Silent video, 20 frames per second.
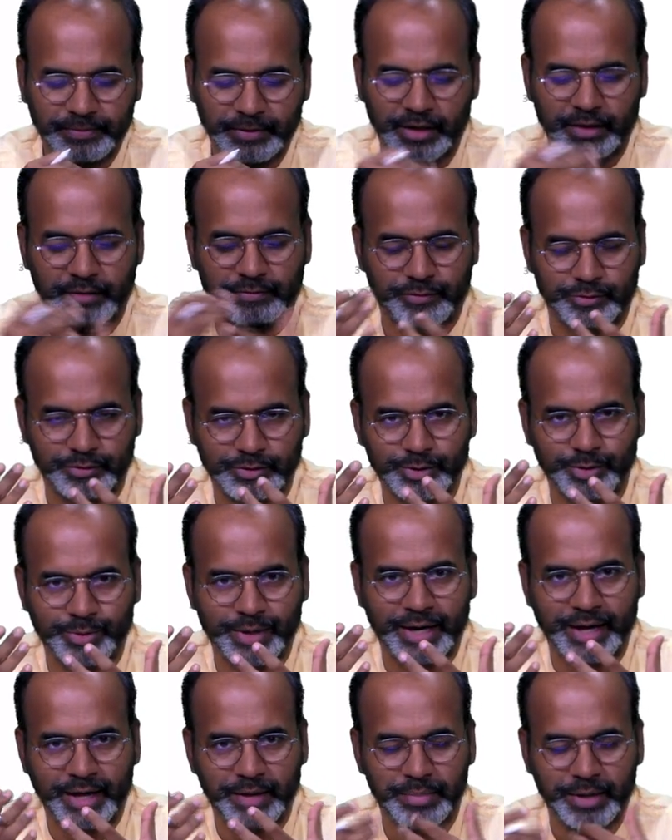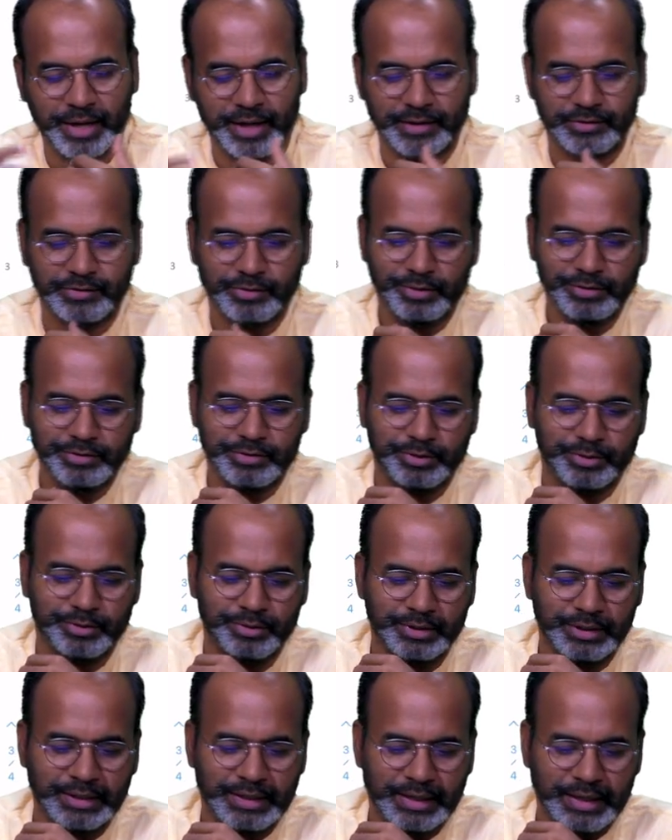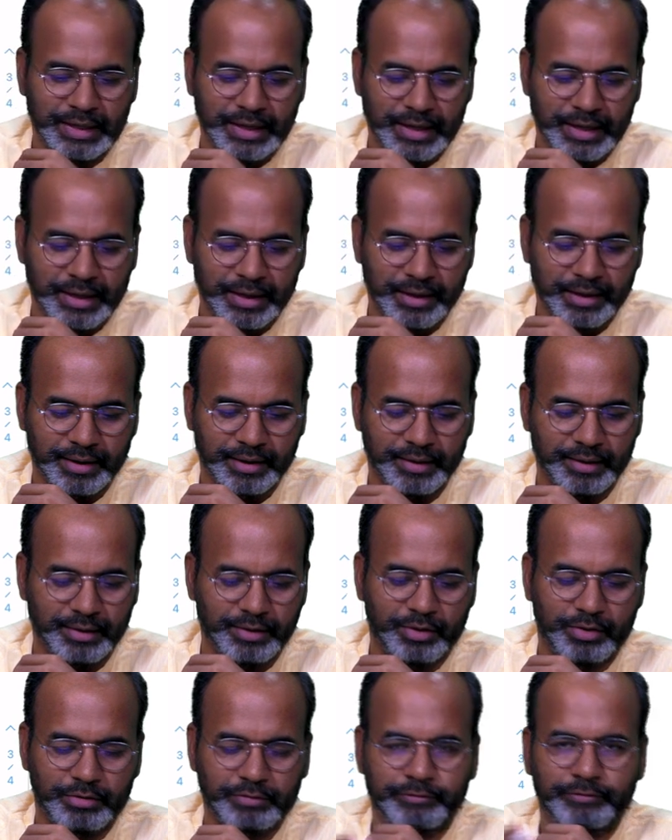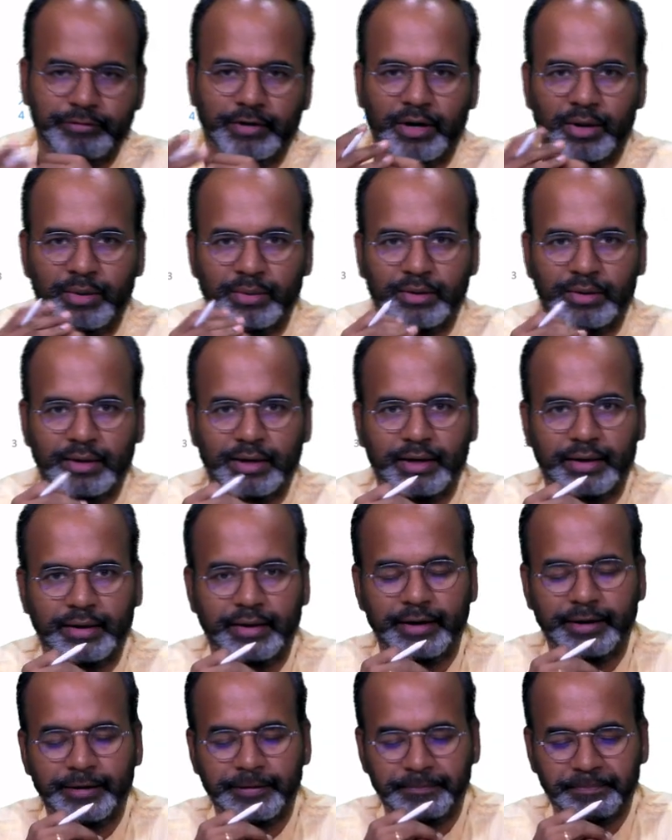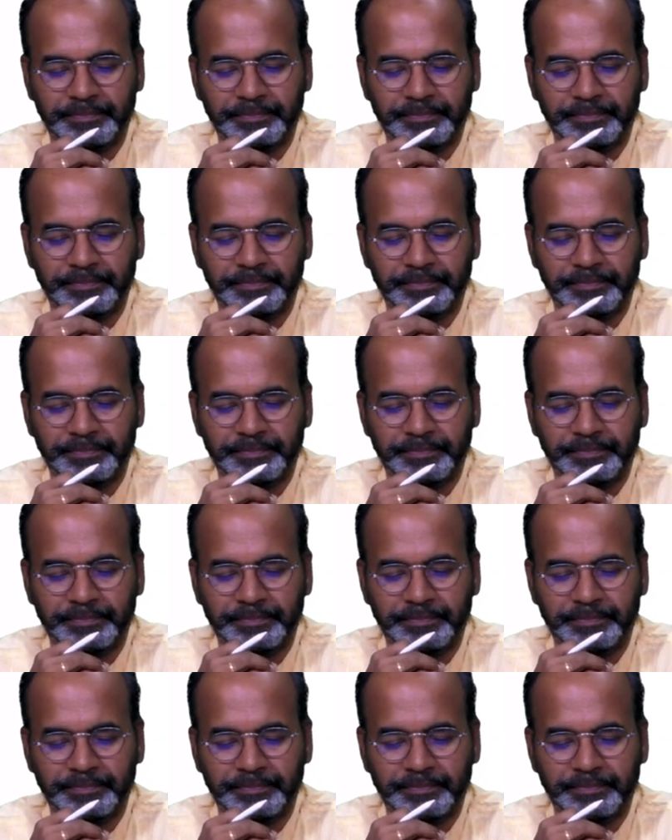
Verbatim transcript: and of course look at APIs also uh, of how to collect data.